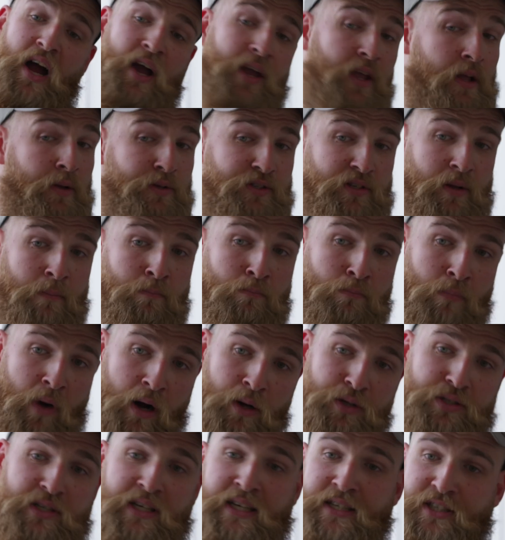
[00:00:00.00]
I use the
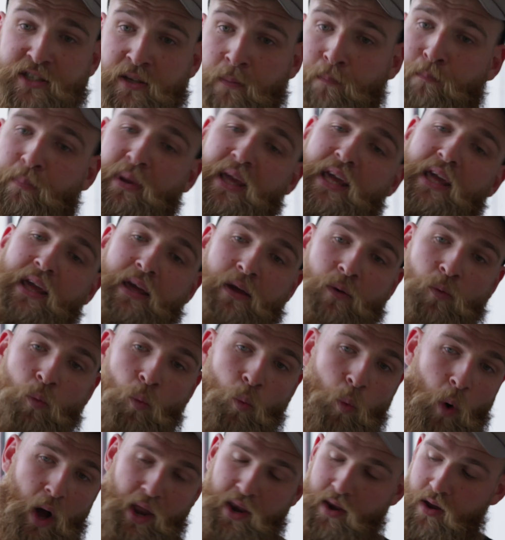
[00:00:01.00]
most is the
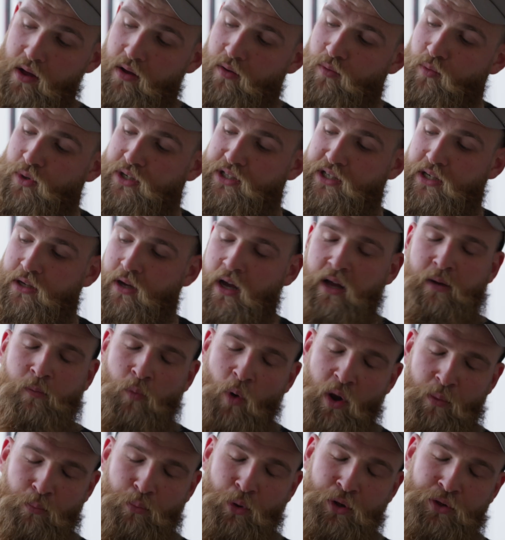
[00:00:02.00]
PE1, which is
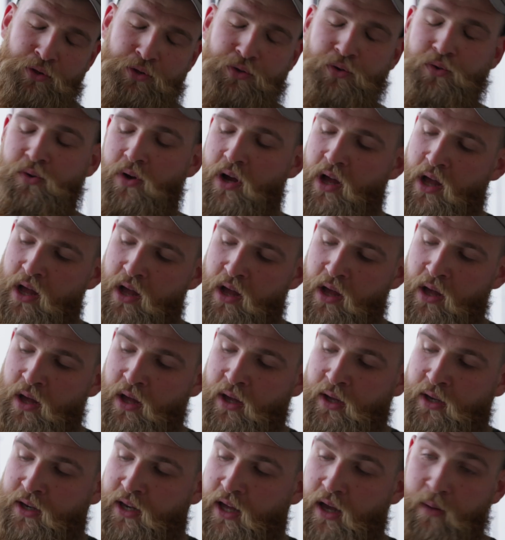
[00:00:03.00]
1.2.
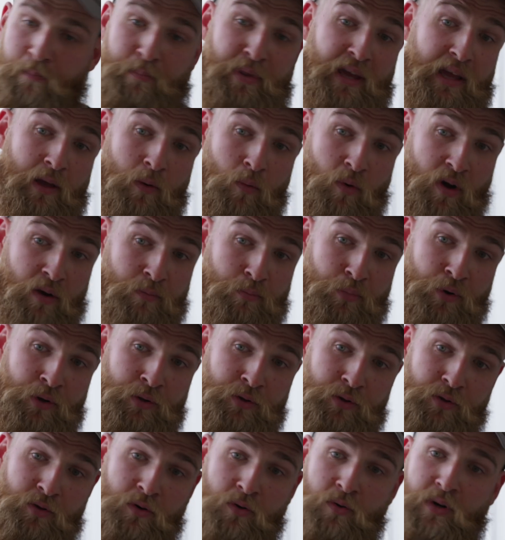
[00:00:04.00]
The PE
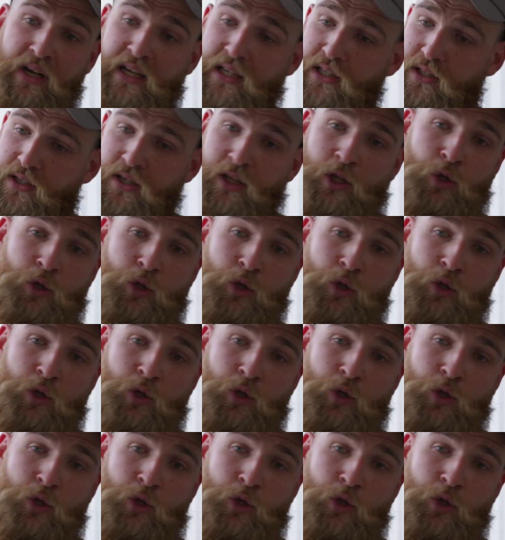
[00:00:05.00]
1.2 is the